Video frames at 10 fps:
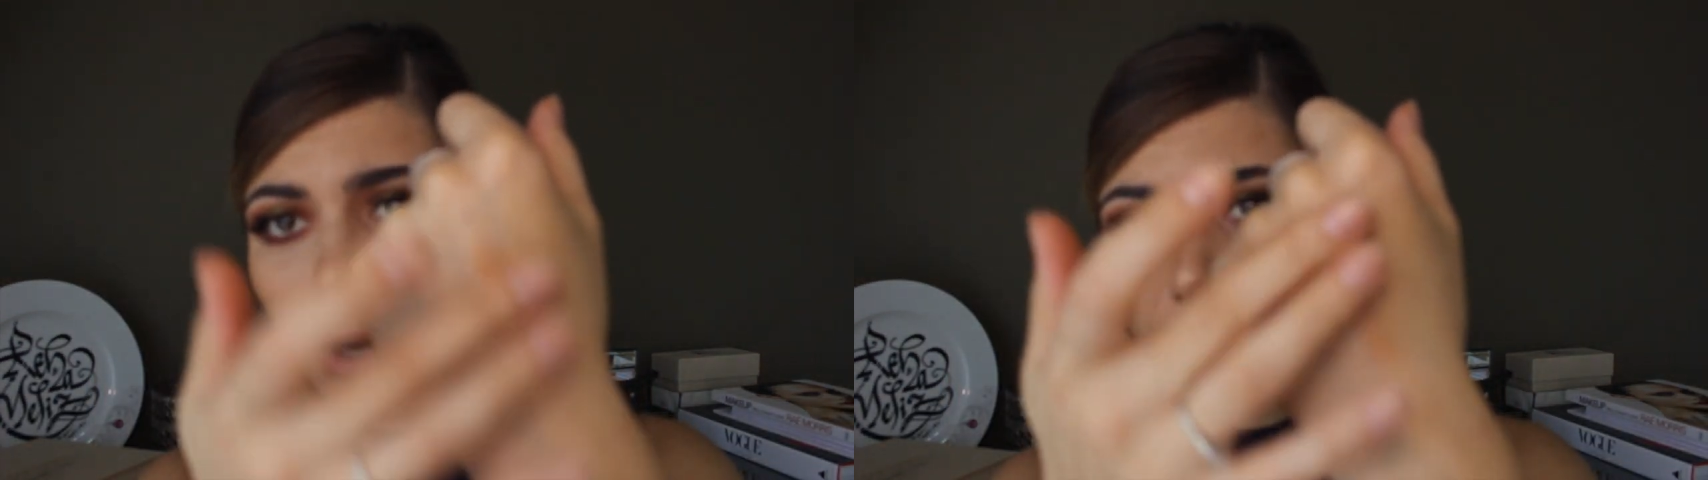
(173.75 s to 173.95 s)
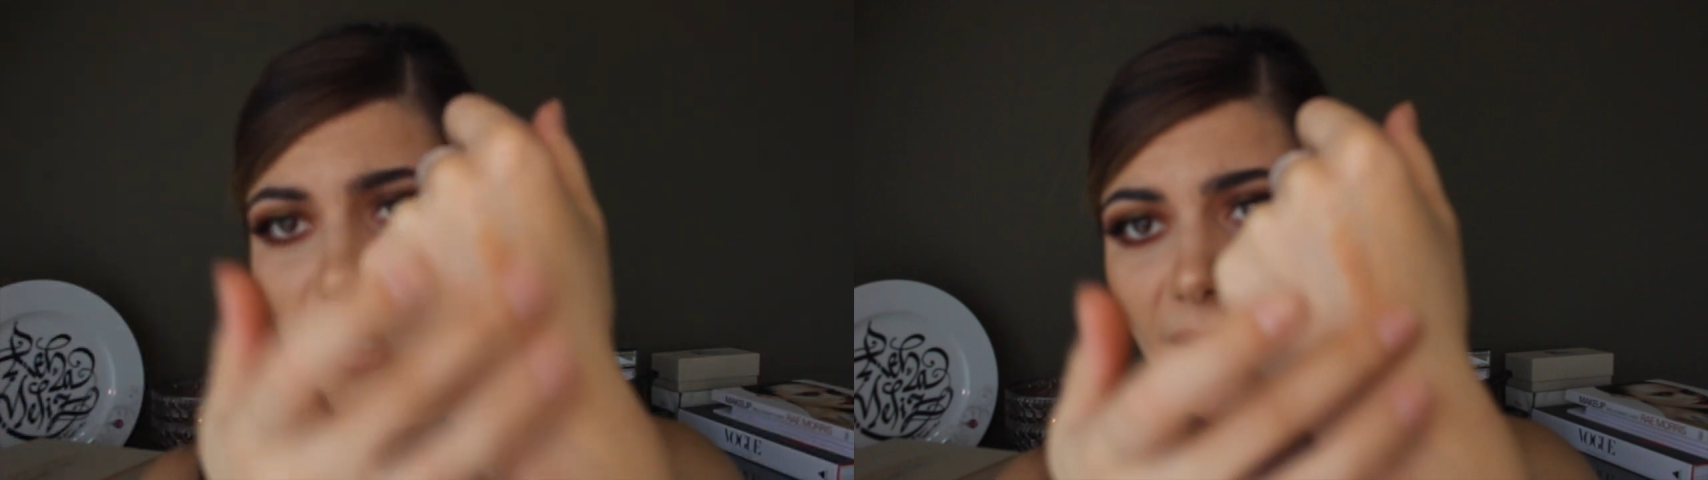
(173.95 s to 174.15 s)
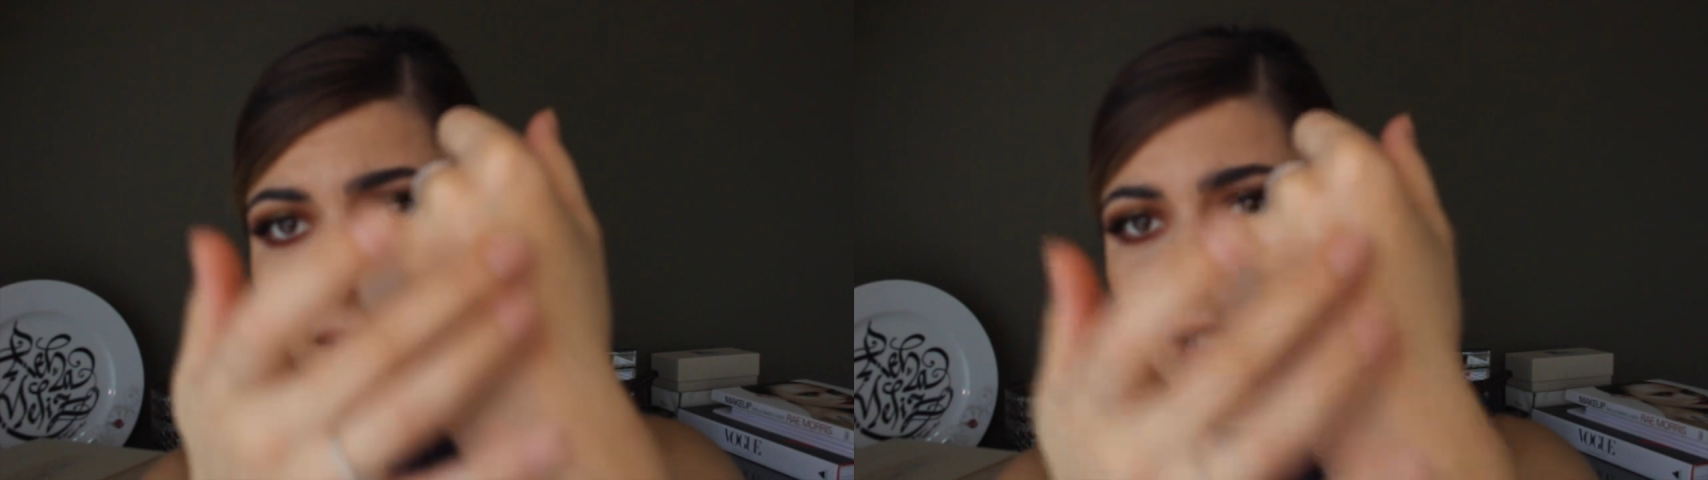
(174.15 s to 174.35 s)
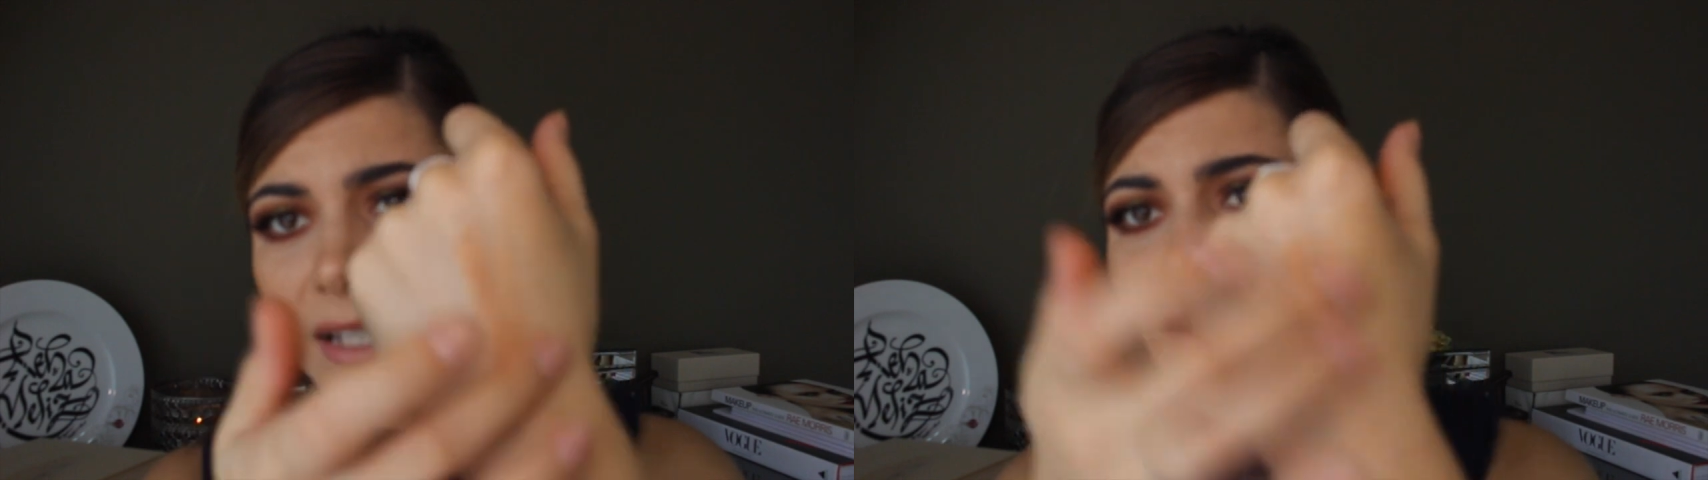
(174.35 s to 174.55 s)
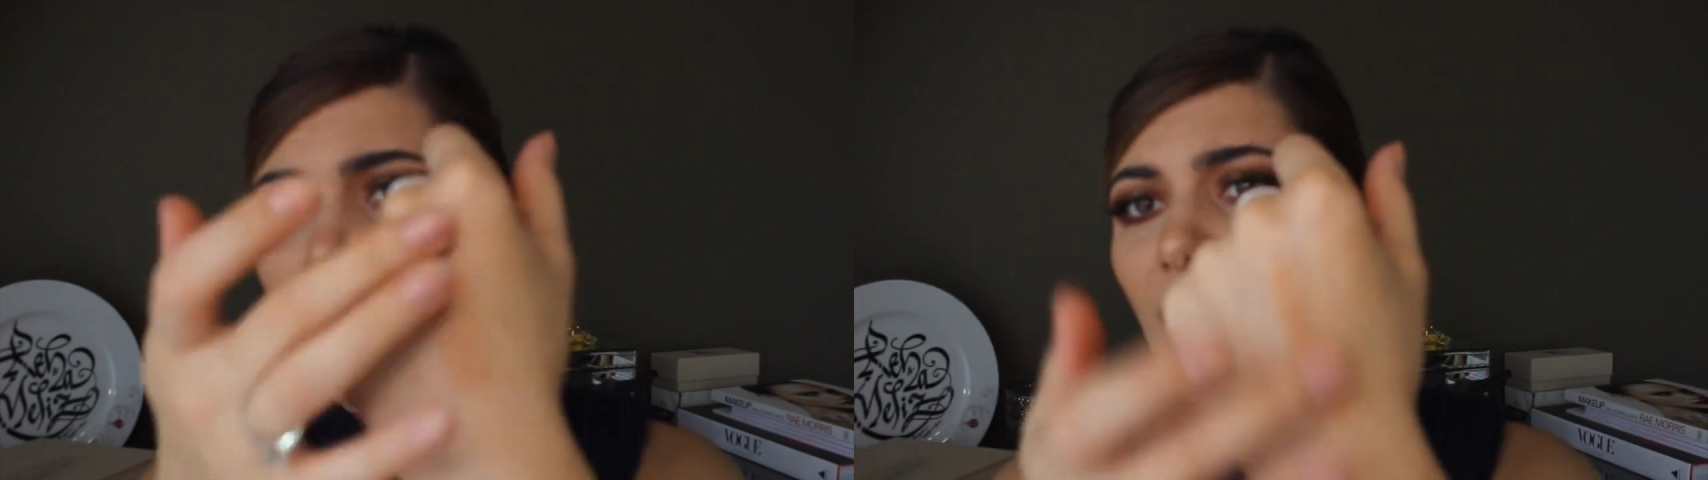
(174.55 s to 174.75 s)
on the
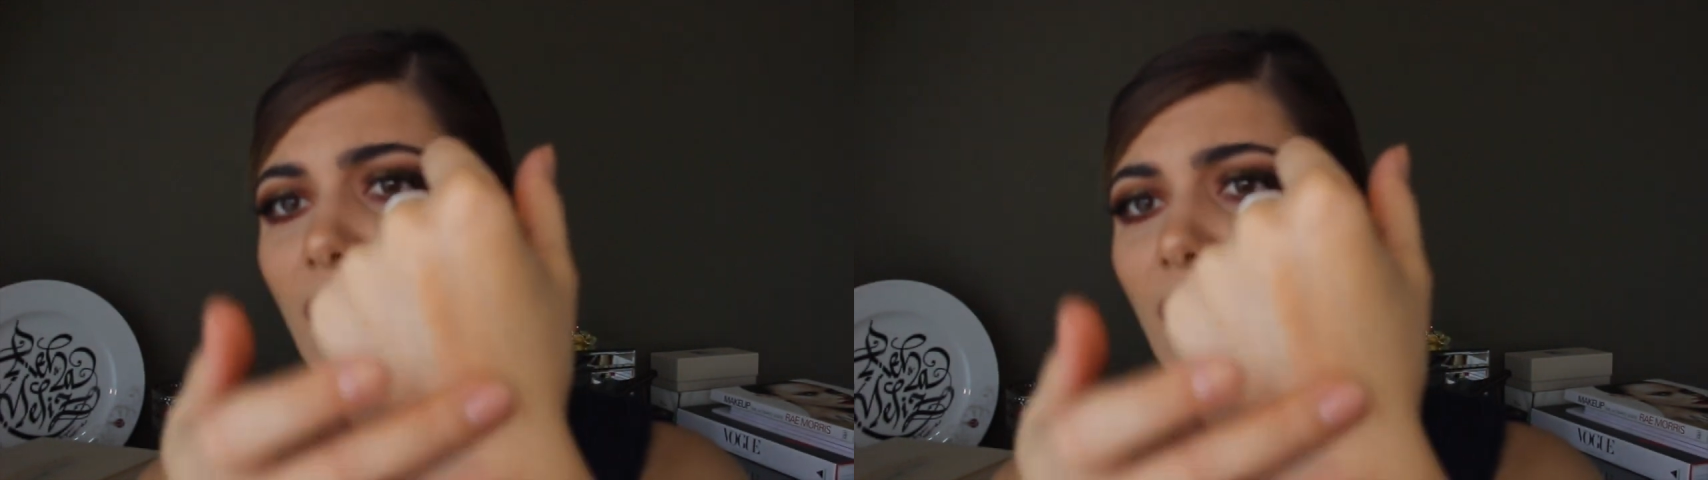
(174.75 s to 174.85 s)
skin.